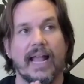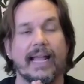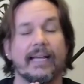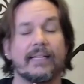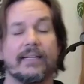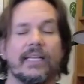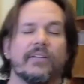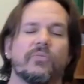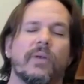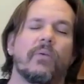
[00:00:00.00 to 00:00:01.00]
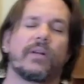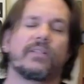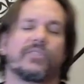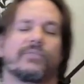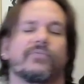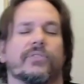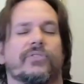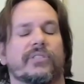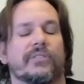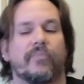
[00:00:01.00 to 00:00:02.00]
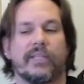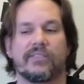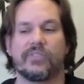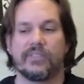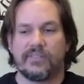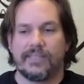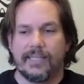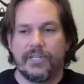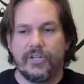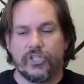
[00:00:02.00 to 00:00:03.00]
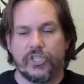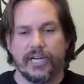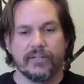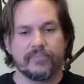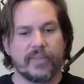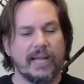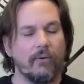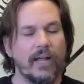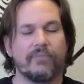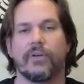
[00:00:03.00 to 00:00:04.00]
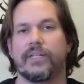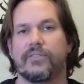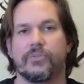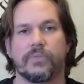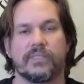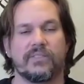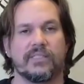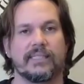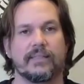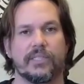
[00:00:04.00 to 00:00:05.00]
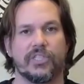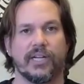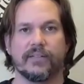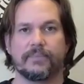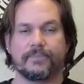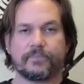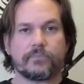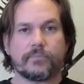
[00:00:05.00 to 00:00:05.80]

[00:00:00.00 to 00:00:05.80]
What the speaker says: And here's what I want us to first do is sit in your chair, however it is you want to sit in the chair,